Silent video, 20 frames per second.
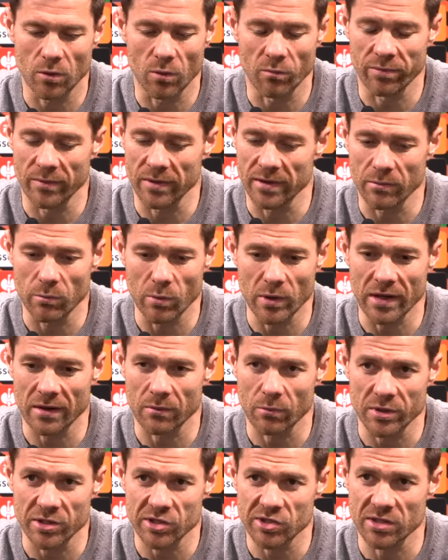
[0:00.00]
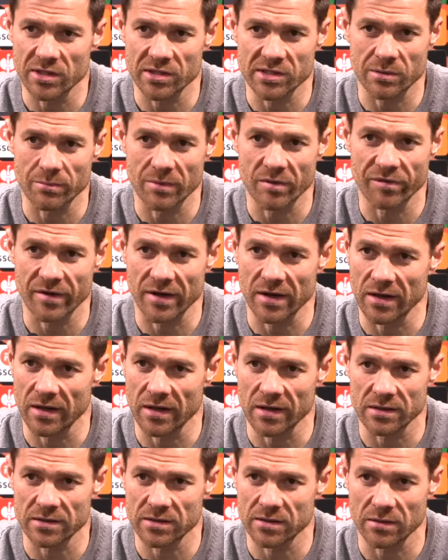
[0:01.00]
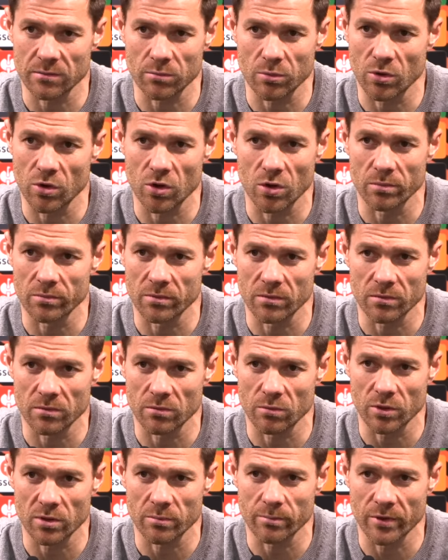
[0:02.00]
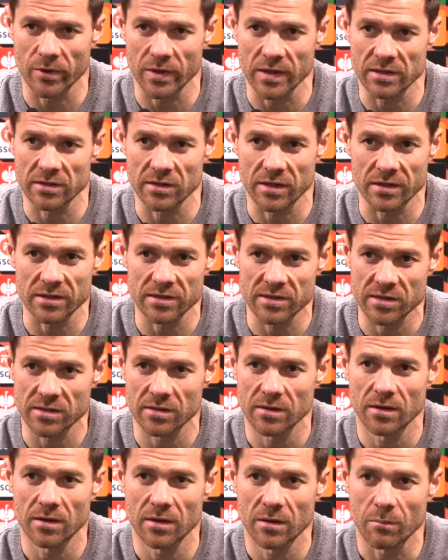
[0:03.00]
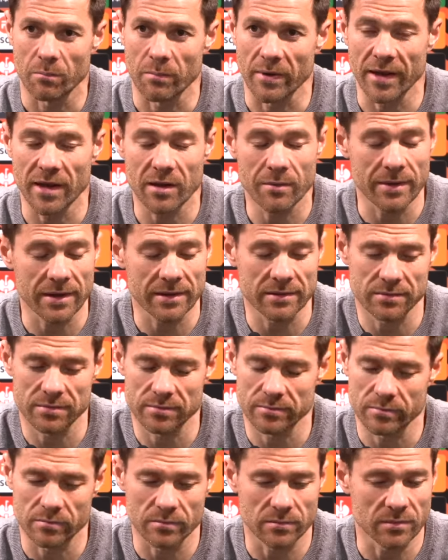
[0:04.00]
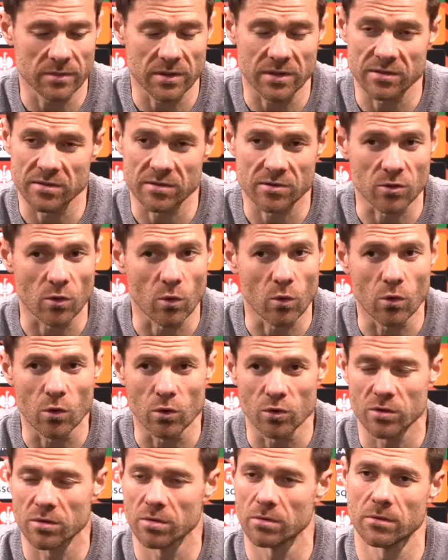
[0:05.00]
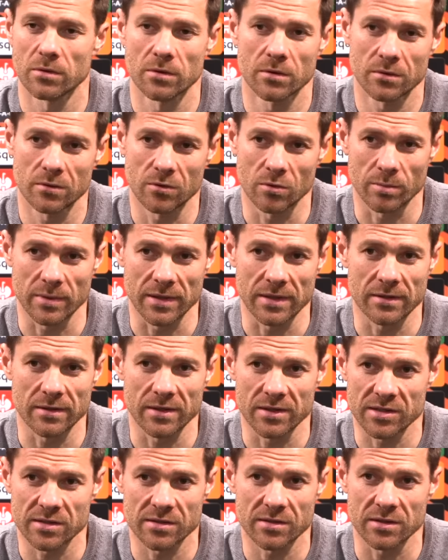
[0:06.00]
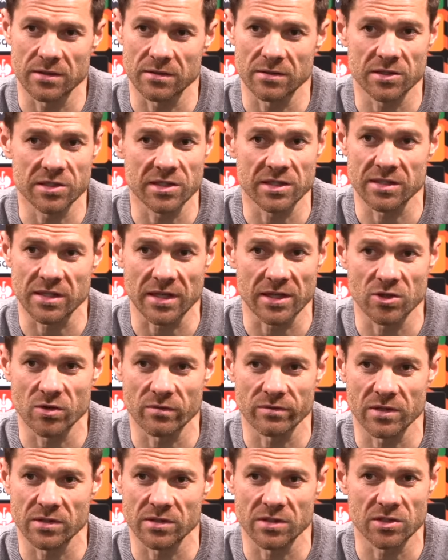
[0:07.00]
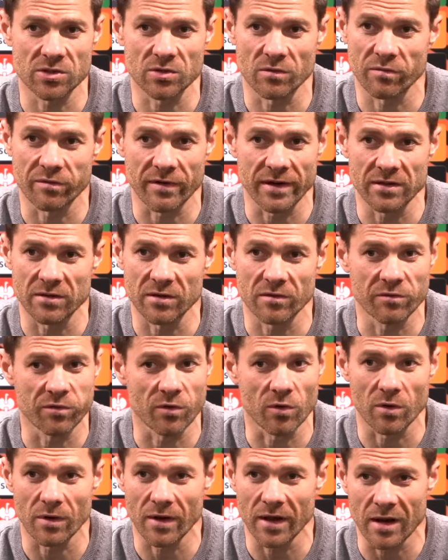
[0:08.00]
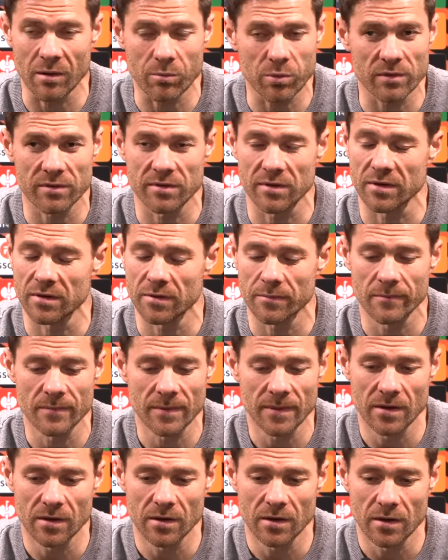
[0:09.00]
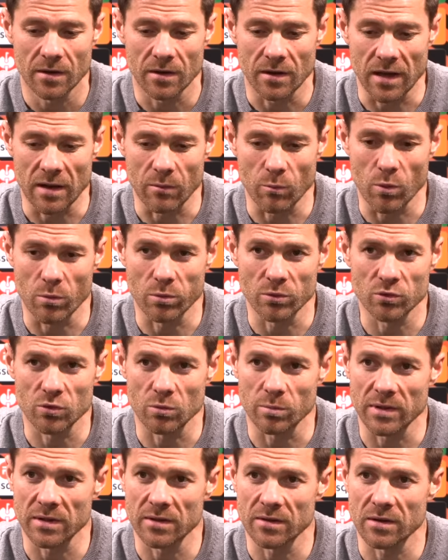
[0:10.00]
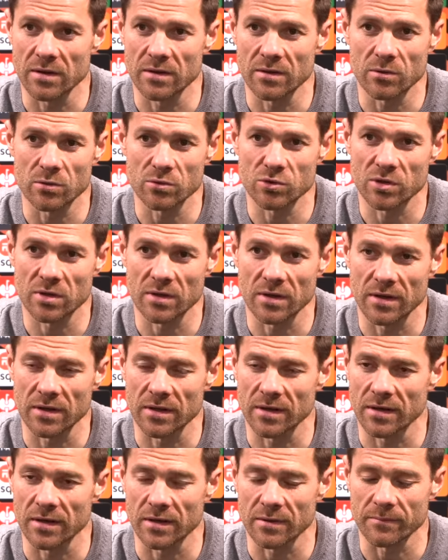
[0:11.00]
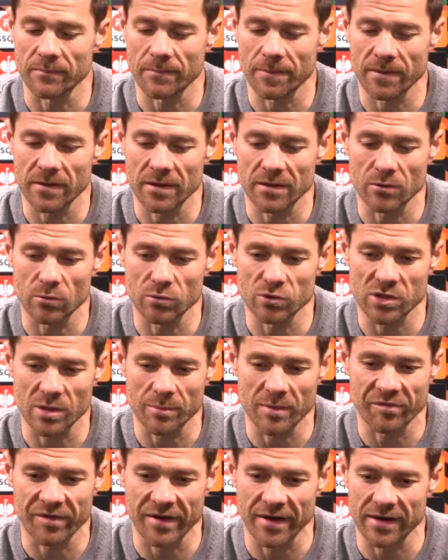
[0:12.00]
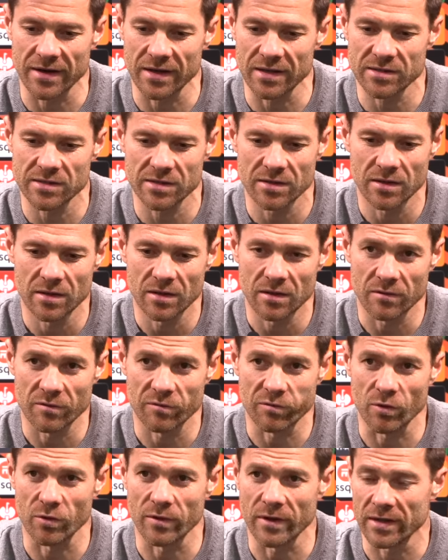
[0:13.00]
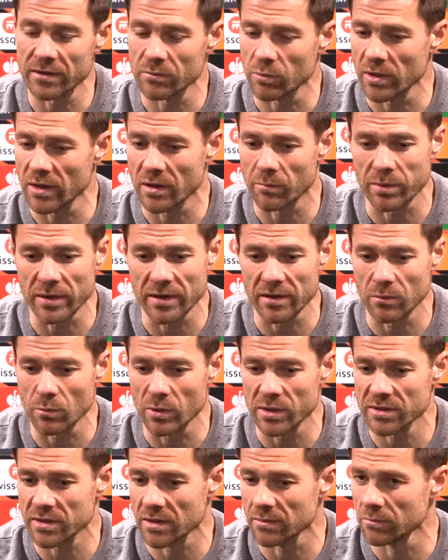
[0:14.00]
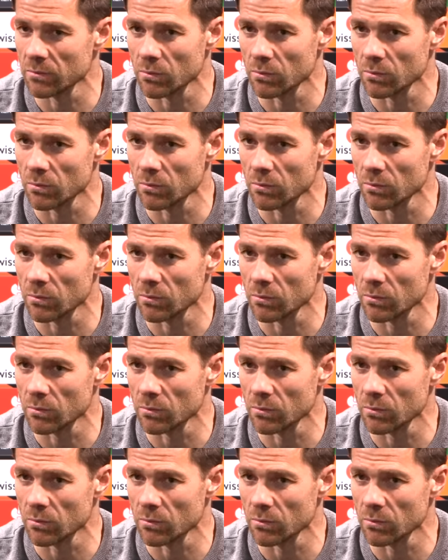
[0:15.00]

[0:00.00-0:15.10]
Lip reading: Hopefully we can reach the semifinals. It will come during very intense May, but it's so good to be in this stage of the season, fighting for everything, and we want to be there in those semifinals. For that, we are playing West Ham.